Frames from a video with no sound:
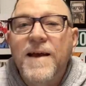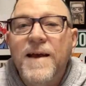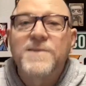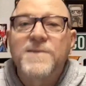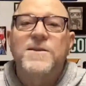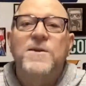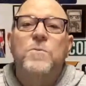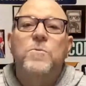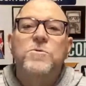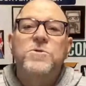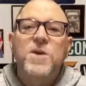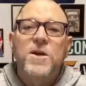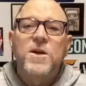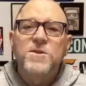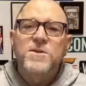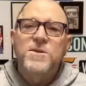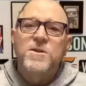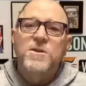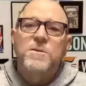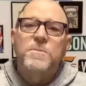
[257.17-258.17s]
Excellent. Well,
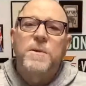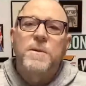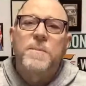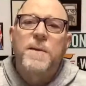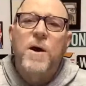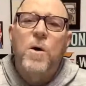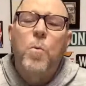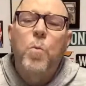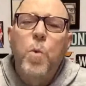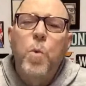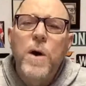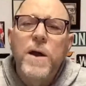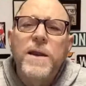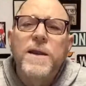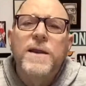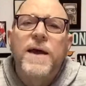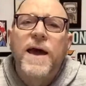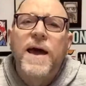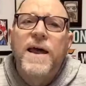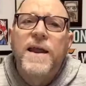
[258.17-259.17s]
tell us a little bit about
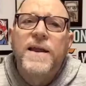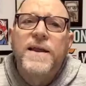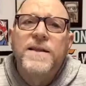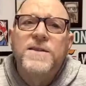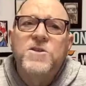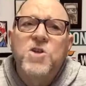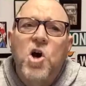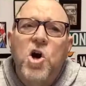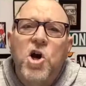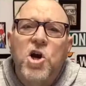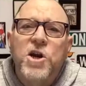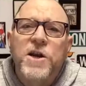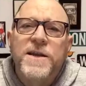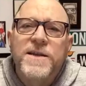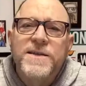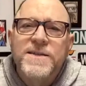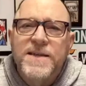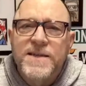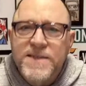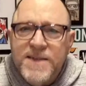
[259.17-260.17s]
what at its heart
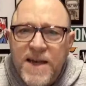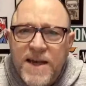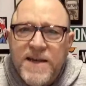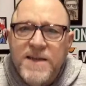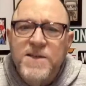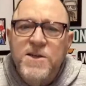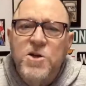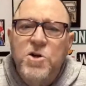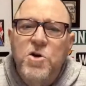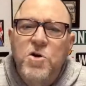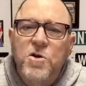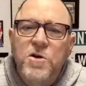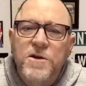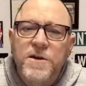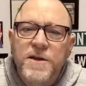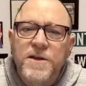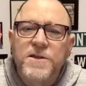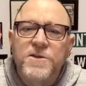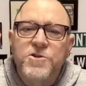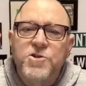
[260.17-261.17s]
is a technical
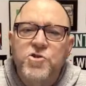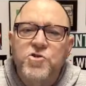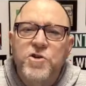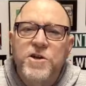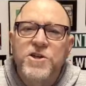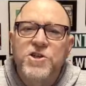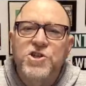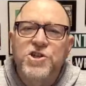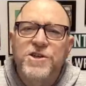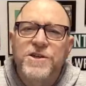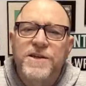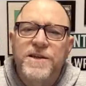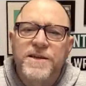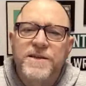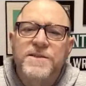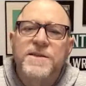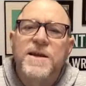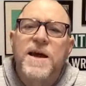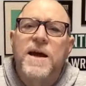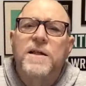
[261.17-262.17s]
illustration
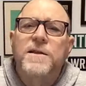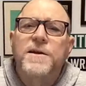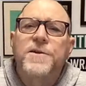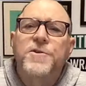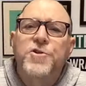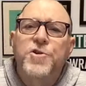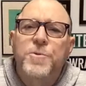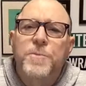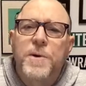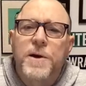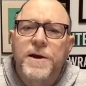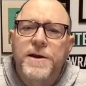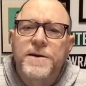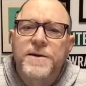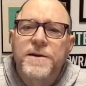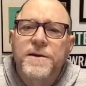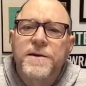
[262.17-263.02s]
exactly in your mind.